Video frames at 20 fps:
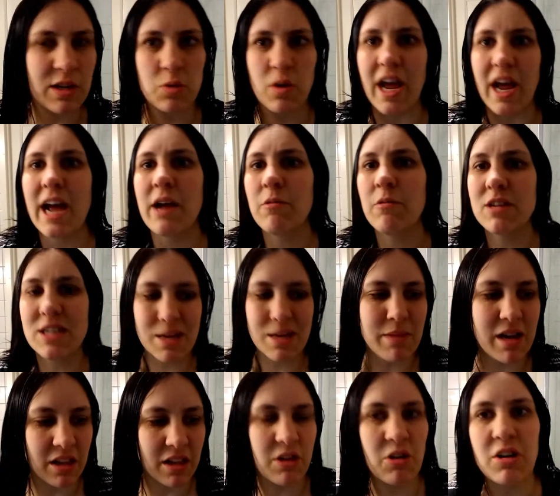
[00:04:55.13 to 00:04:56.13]
one time
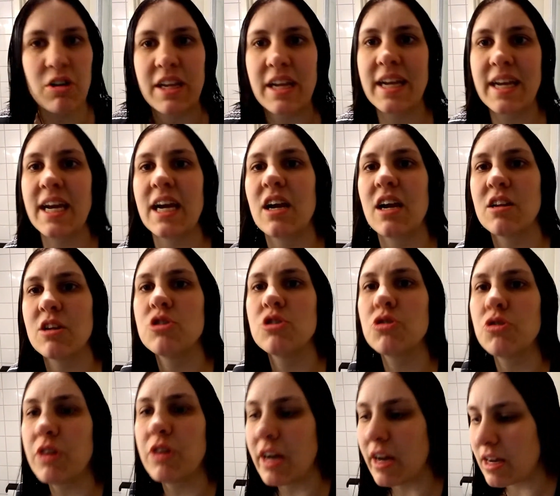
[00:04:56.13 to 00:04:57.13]
I literally kicked a
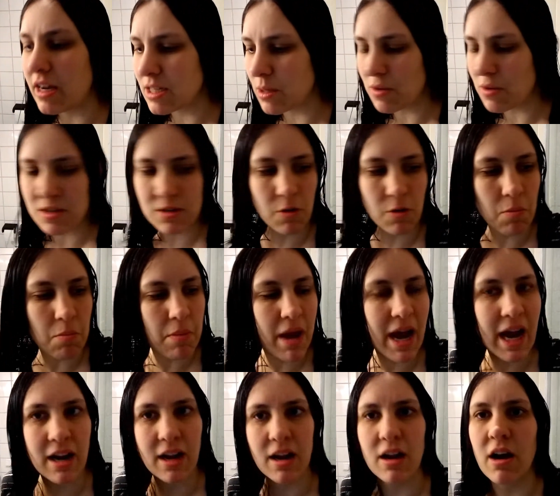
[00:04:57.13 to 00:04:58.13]
tree because I was so
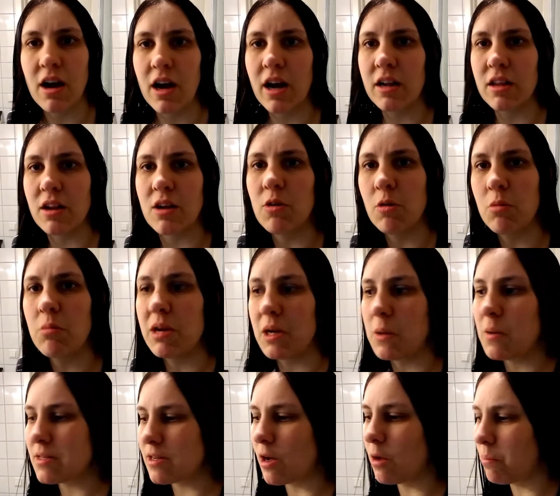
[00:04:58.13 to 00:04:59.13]
mad at God that nobody
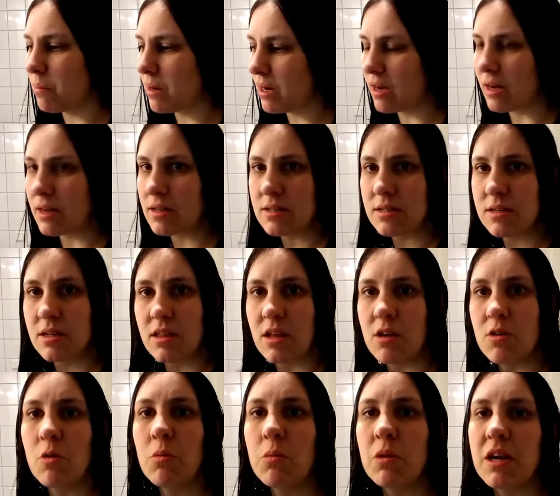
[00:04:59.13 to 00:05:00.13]
was helping us, that
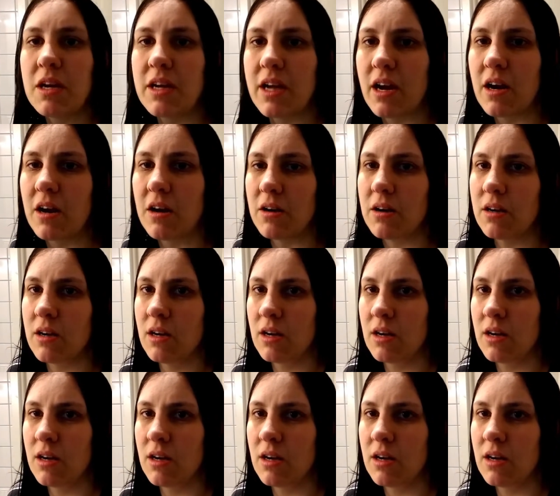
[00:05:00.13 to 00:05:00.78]
nobody cared.